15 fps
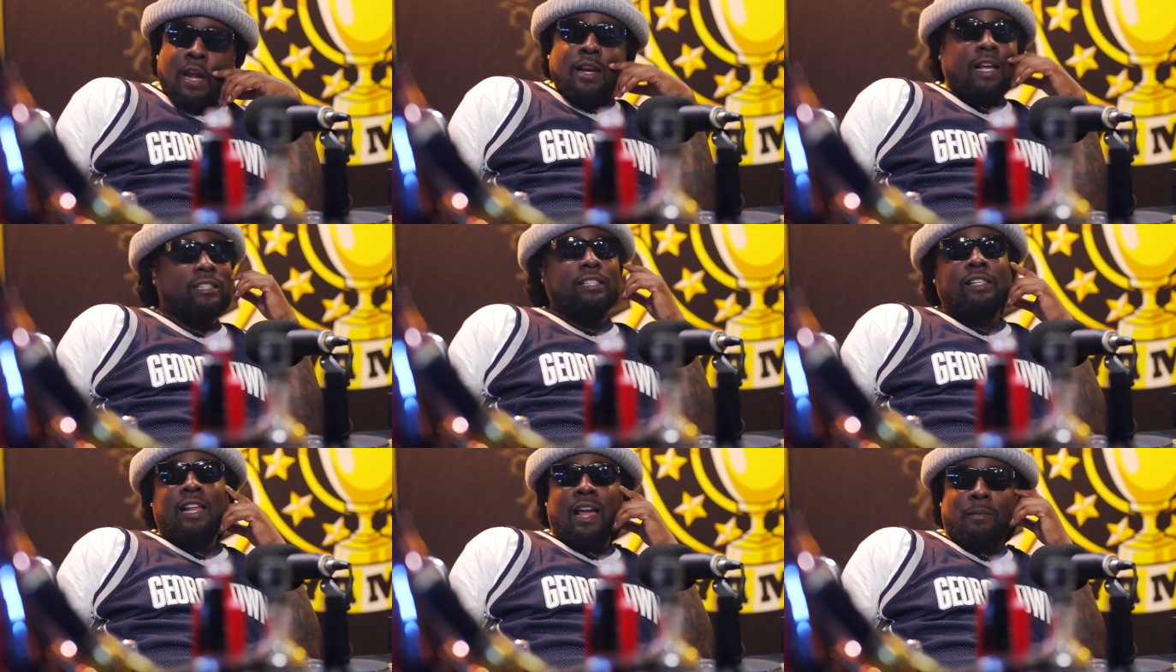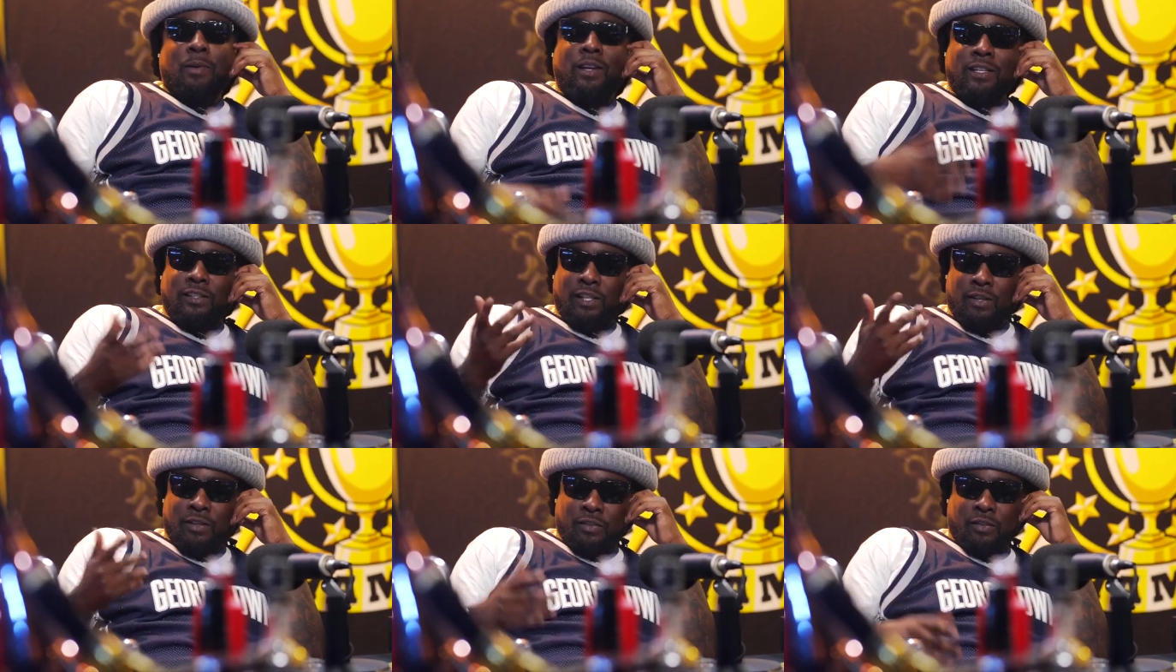That's a lie, but
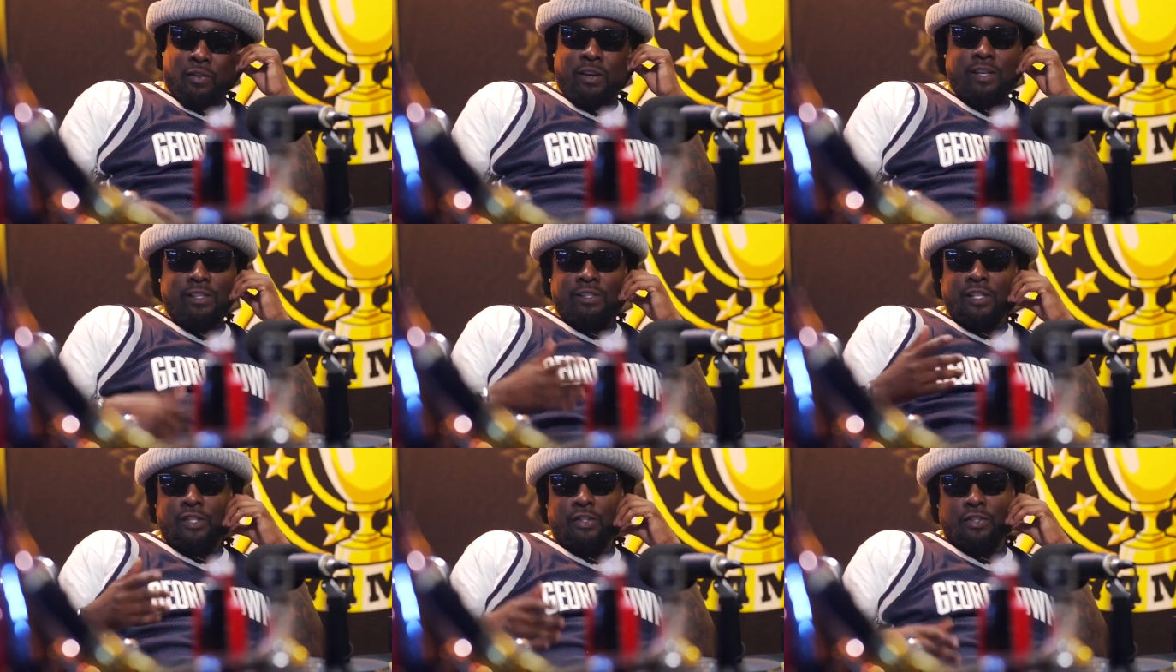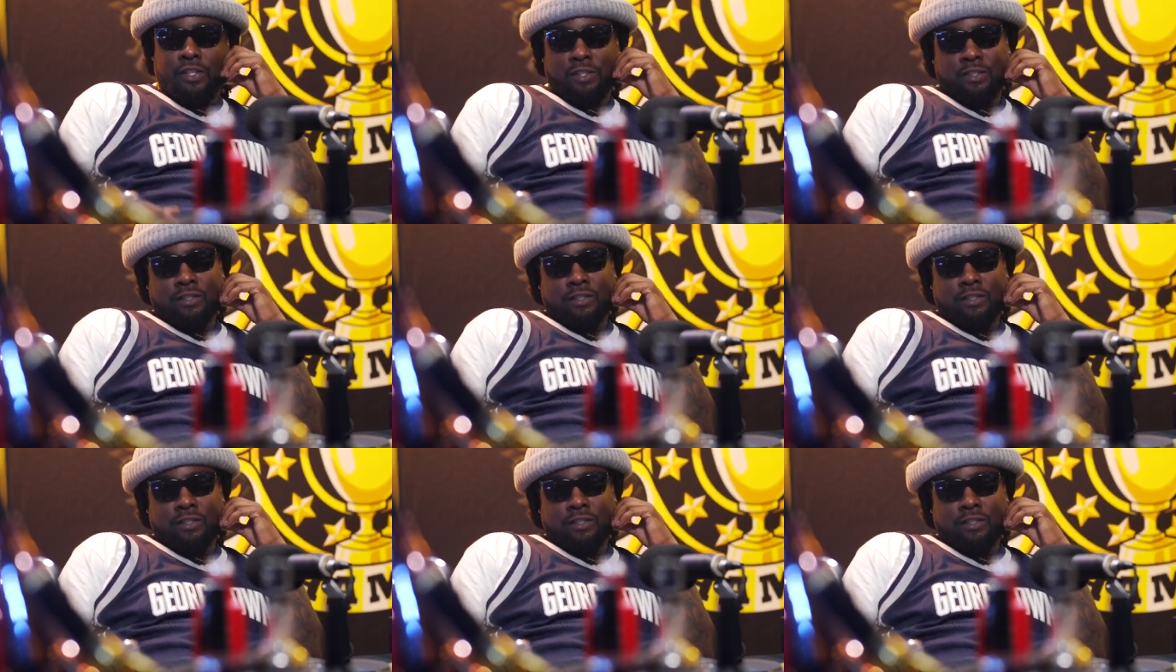continue the story. It's interesting.